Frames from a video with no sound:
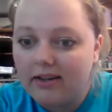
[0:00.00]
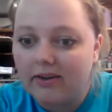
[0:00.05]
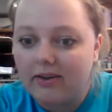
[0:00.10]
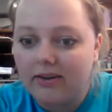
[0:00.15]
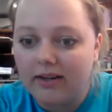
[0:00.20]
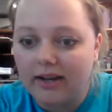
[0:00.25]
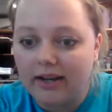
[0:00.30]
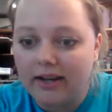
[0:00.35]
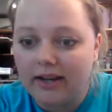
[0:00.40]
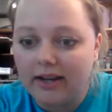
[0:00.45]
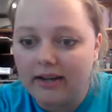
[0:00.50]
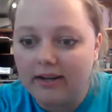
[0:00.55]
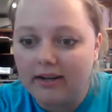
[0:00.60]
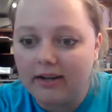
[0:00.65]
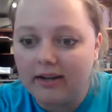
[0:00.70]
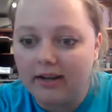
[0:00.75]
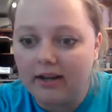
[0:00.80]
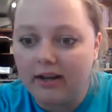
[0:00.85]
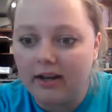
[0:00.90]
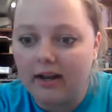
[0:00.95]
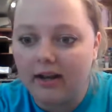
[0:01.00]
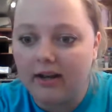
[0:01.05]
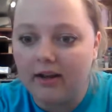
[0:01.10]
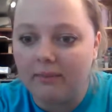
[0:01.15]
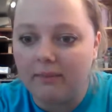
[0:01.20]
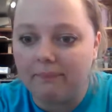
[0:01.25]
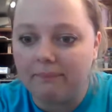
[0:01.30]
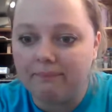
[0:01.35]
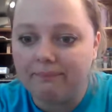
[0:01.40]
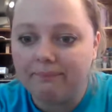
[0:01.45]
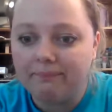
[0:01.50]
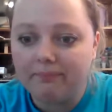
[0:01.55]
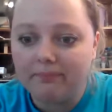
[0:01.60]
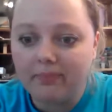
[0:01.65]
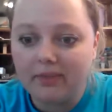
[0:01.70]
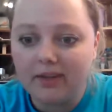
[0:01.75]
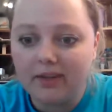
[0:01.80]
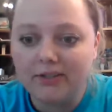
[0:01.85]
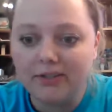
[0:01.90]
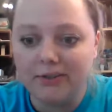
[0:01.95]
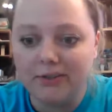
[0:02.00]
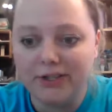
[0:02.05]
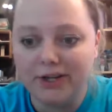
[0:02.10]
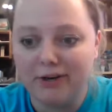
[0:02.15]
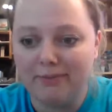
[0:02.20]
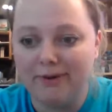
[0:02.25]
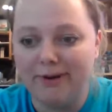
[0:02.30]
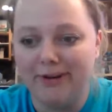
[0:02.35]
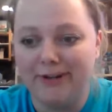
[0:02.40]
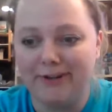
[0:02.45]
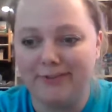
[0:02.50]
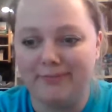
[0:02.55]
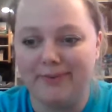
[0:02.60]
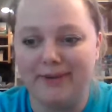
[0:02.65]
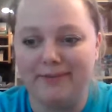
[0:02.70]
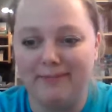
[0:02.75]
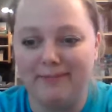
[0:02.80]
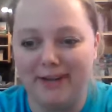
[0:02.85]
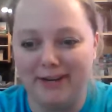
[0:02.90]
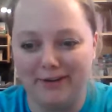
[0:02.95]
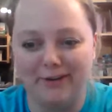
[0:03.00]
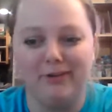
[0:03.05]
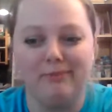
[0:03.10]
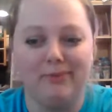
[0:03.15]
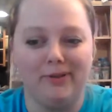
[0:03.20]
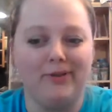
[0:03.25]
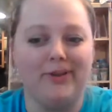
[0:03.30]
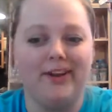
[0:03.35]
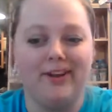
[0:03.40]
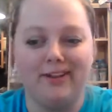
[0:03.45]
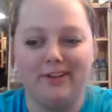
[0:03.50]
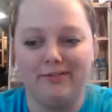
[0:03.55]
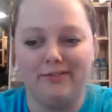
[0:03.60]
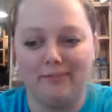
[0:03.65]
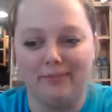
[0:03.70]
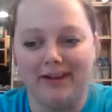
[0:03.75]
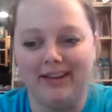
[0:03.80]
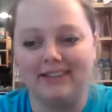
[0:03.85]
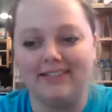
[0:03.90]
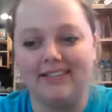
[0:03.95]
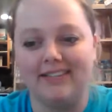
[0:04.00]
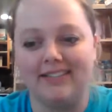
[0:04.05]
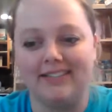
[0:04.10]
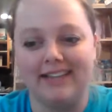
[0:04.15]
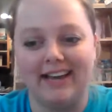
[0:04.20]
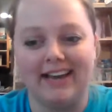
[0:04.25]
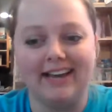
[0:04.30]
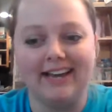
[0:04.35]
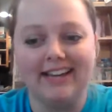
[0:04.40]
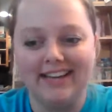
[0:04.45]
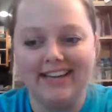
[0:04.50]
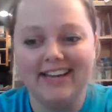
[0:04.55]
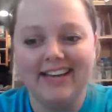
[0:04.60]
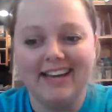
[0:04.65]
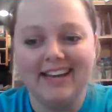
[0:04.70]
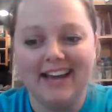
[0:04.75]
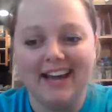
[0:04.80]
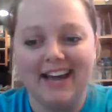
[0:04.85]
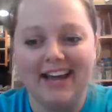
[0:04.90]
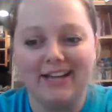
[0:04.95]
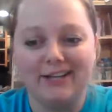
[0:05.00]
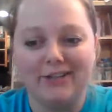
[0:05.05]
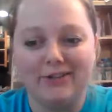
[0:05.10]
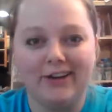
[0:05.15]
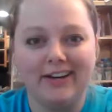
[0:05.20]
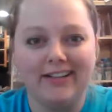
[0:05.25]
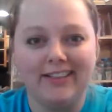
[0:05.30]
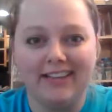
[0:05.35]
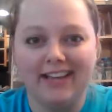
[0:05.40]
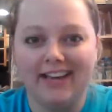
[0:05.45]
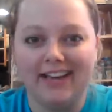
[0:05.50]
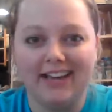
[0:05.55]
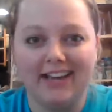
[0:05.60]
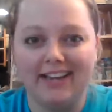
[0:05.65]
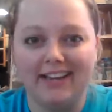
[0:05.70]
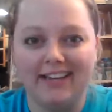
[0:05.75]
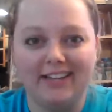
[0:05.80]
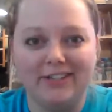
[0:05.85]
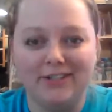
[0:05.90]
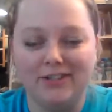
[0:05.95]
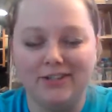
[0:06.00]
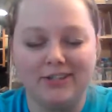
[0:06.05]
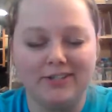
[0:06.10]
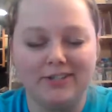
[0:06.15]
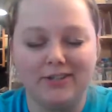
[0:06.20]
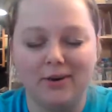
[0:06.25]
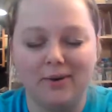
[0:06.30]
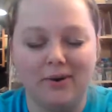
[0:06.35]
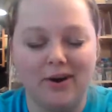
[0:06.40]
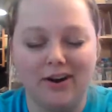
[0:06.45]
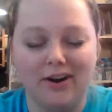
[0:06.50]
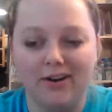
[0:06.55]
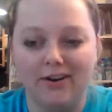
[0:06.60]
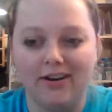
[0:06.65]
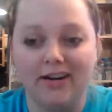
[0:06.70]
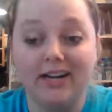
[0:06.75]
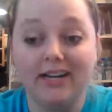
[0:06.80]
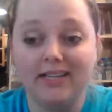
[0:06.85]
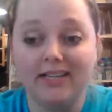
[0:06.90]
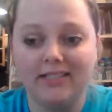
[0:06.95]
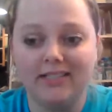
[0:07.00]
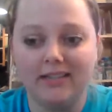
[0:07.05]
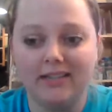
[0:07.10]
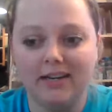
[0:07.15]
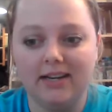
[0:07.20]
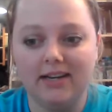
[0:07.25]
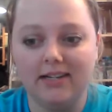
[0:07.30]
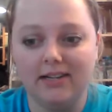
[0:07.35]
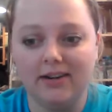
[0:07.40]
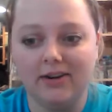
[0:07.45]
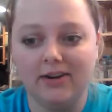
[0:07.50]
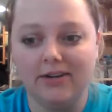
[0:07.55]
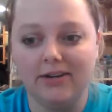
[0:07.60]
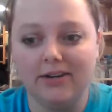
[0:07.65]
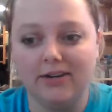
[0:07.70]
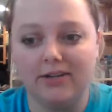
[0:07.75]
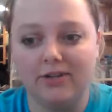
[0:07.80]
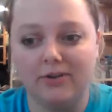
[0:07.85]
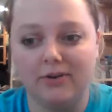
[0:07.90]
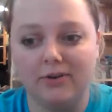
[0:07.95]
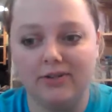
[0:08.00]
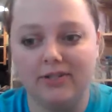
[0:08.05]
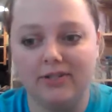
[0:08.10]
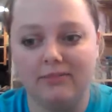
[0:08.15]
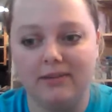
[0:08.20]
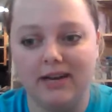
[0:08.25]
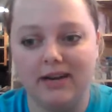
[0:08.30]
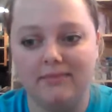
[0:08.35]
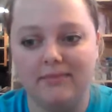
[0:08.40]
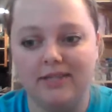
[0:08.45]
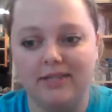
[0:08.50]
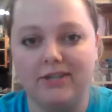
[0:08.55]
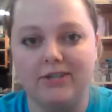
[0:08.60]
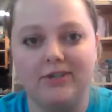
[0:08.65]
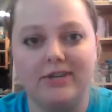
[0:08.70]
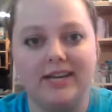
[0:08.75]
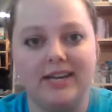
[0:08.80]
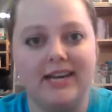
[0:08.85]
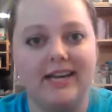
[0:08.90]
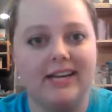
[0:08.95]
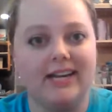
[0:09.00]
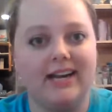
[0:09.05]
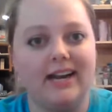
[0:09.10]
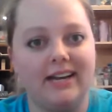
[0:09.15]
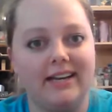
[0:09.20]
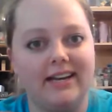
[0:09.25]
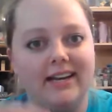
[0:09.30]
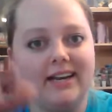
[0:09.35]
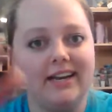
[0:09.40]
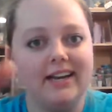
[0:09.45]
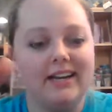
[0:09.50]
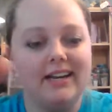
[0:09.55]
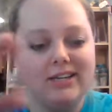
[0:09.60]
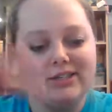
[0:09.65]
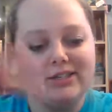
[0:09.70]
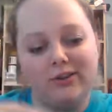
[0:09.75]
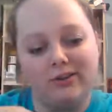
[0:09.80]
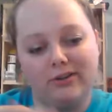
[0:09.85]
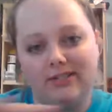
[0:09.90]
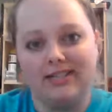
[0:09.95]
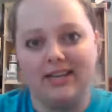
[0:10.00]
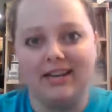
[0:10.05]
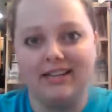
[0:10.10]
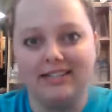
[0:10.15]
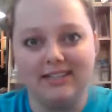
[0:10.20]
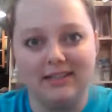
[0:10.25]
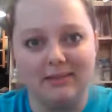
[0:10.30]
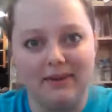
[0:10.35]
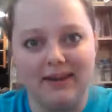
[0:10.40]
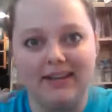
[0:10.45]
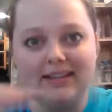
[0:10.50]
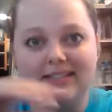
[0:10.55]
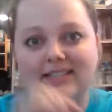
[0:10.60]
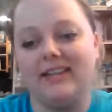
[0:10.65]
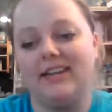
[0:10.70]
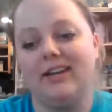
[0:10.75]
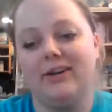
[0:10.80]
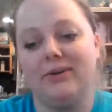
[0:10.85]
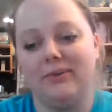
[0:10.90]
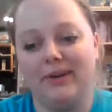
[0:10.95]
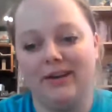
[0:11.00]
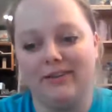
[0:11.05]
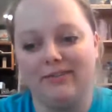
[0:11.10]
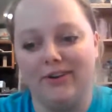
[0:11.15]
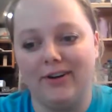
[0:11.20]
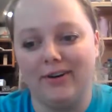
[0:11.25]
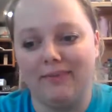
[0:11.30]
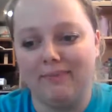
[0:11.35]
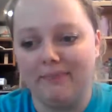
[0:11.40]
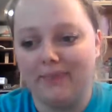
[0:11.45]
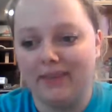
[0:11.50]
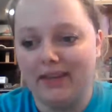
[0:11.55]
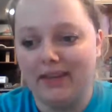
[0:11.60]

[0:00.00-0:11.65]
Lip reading: okay. So Share Bear, you've been manually blowing all of your paintings. Yeah, I tried that and it's just so hard. And it is hard to control sometimes because you can't get on certain sides of the painting or whatever.